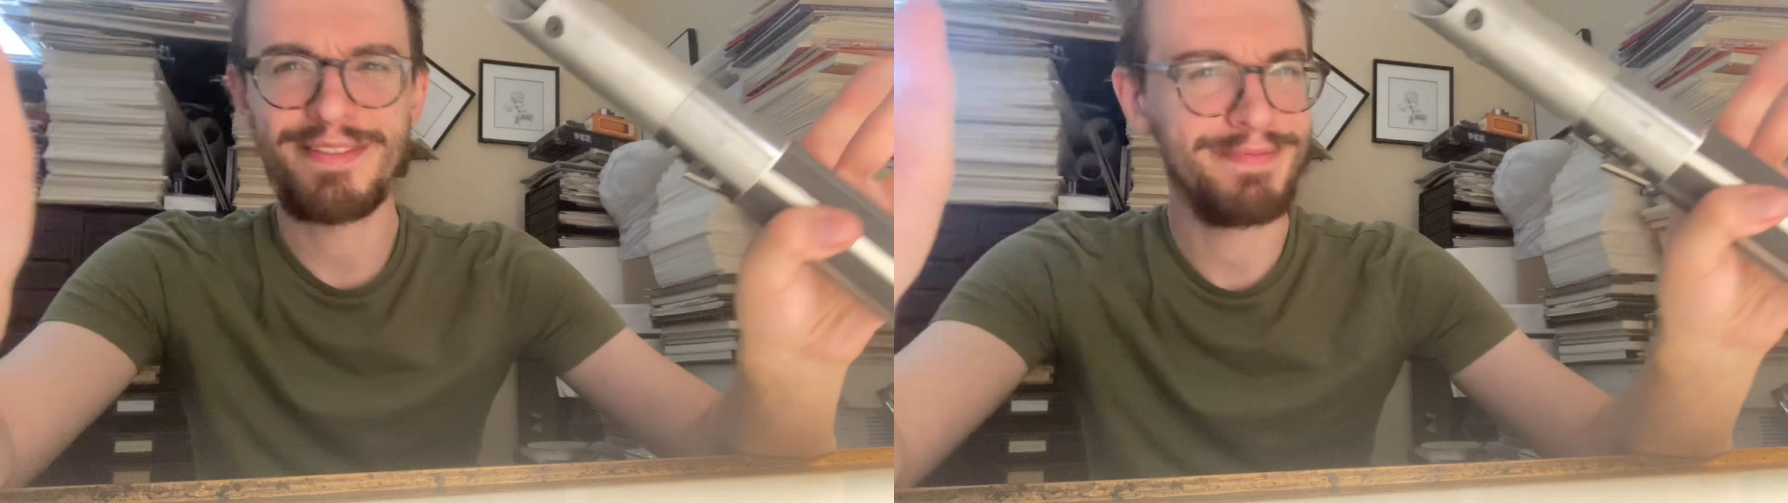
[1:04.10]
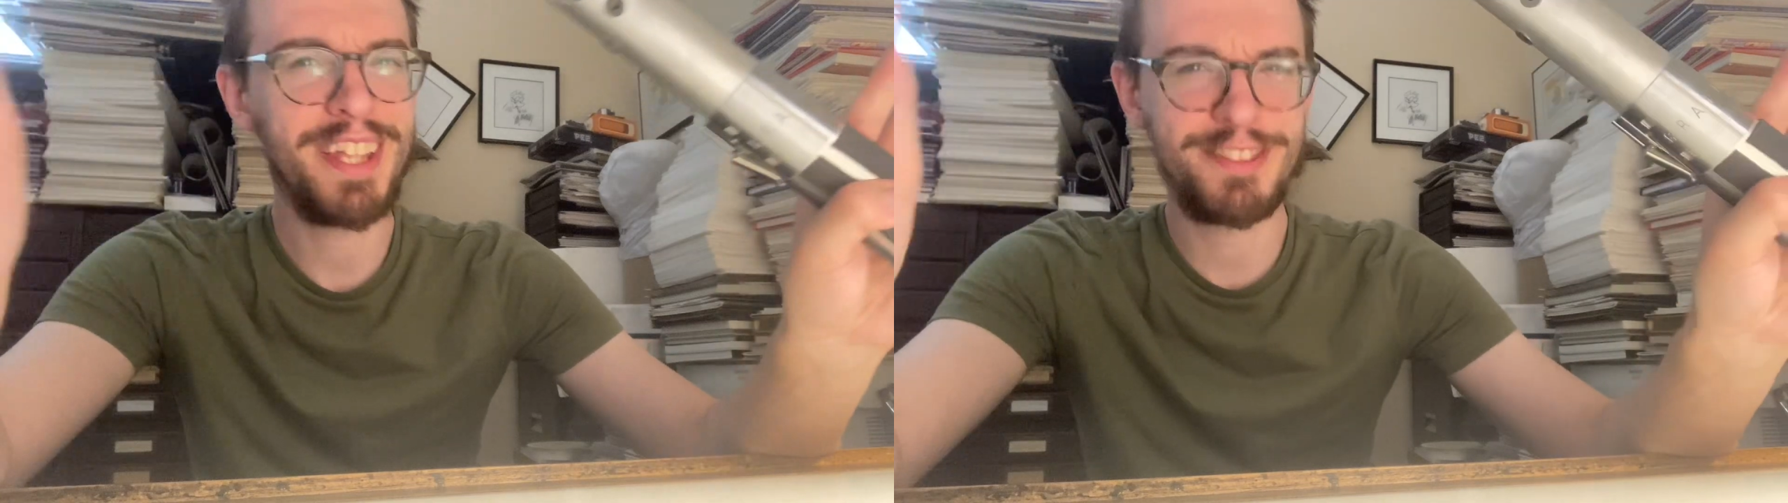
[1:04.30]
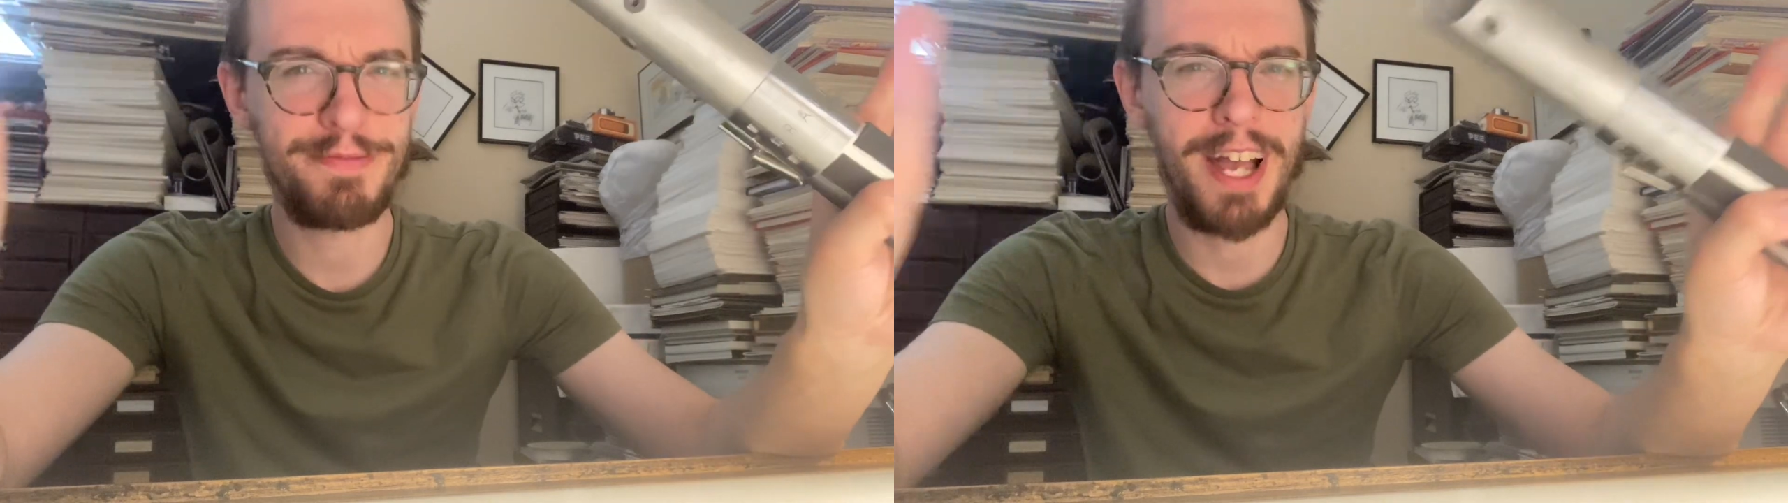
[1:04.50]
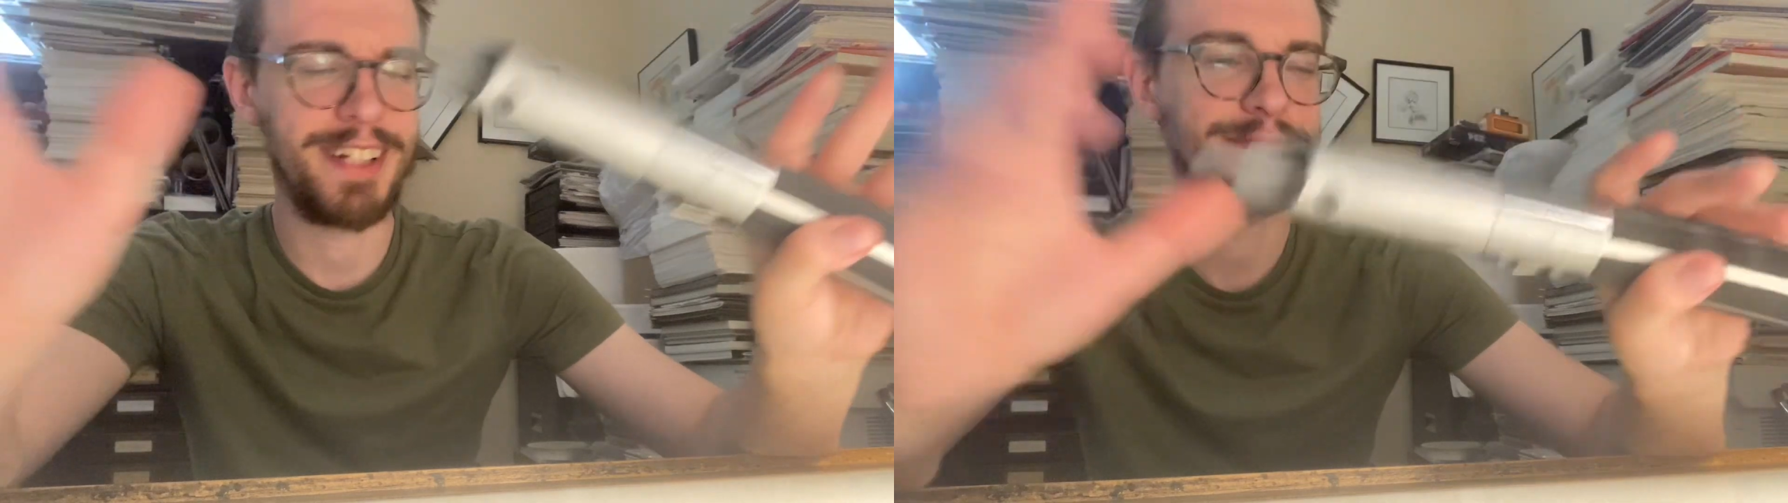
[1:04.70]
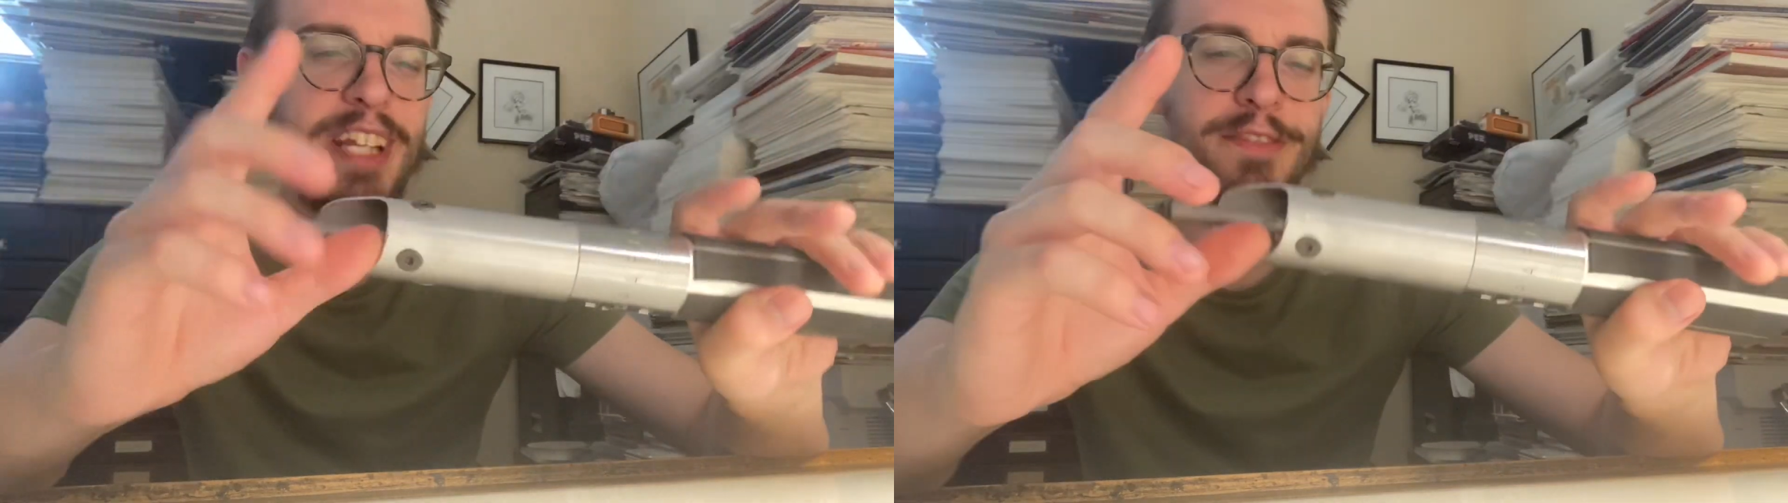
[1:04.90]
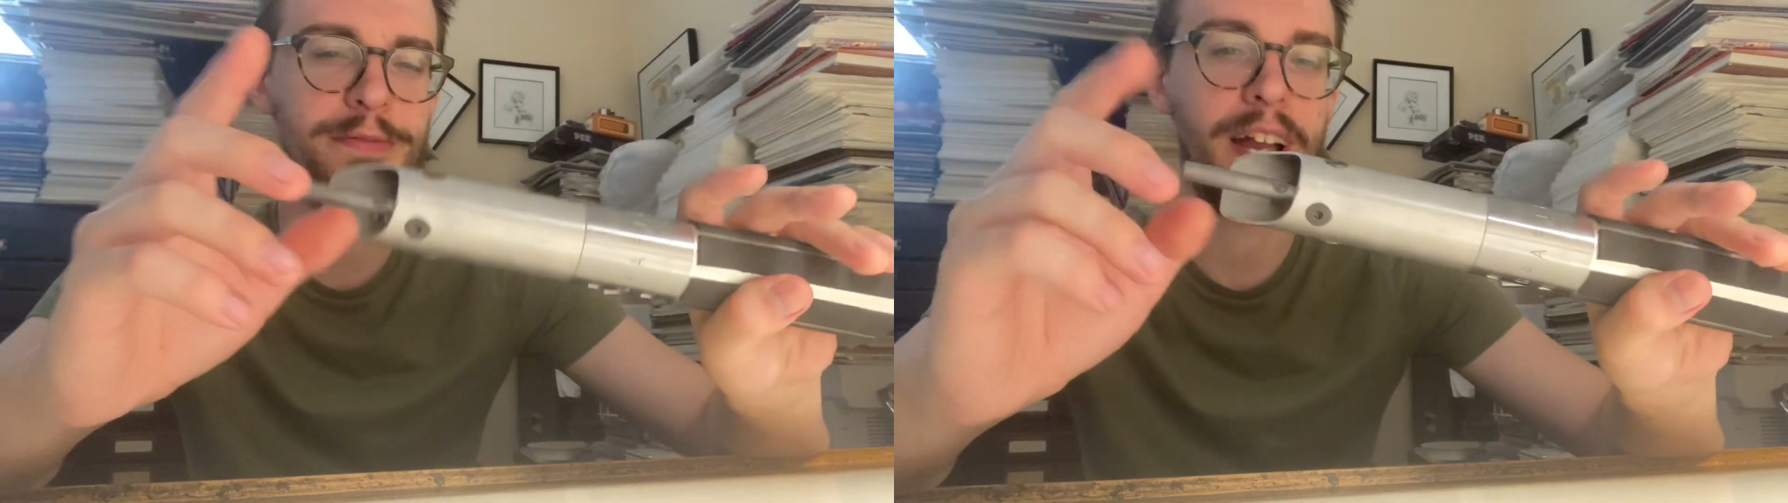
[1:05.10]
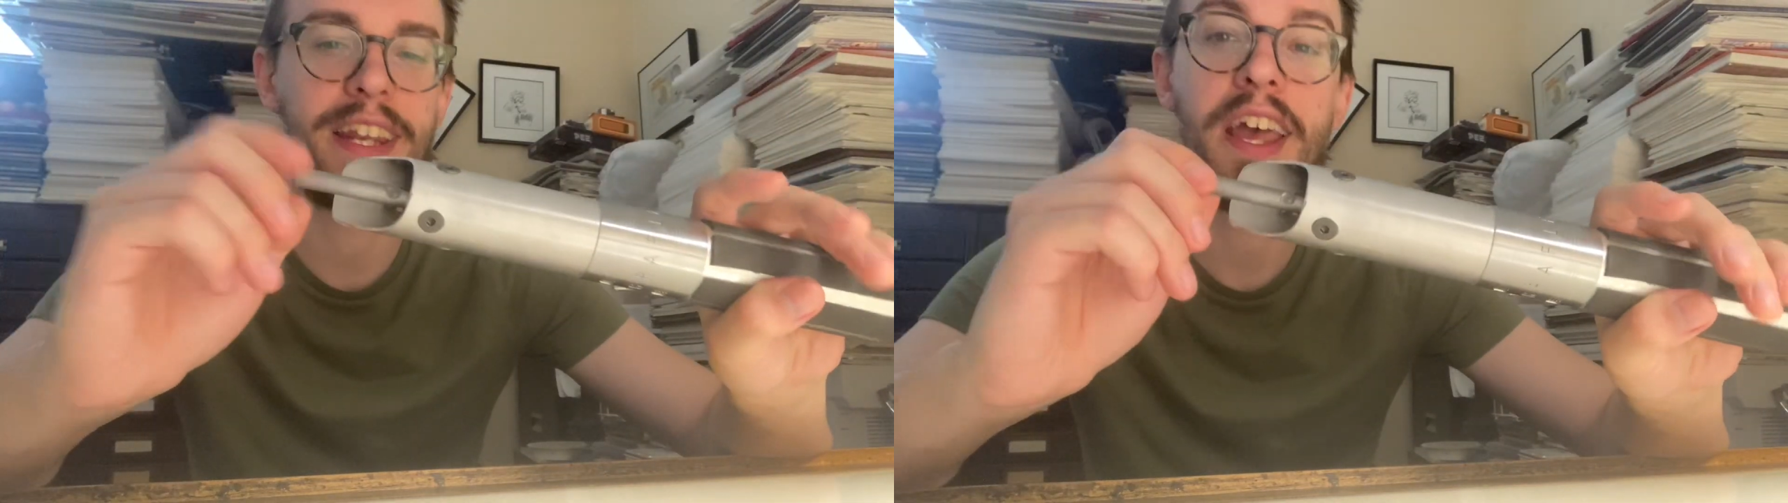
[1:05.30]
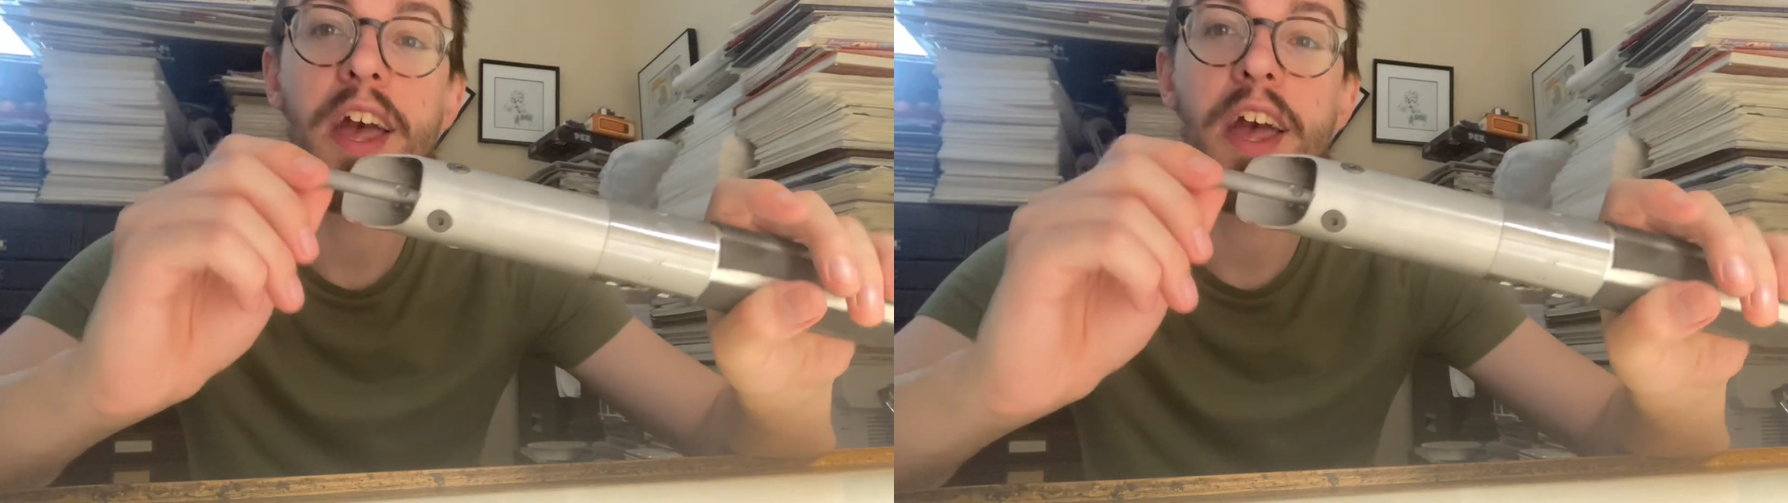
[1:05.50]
It's fine. It's fine.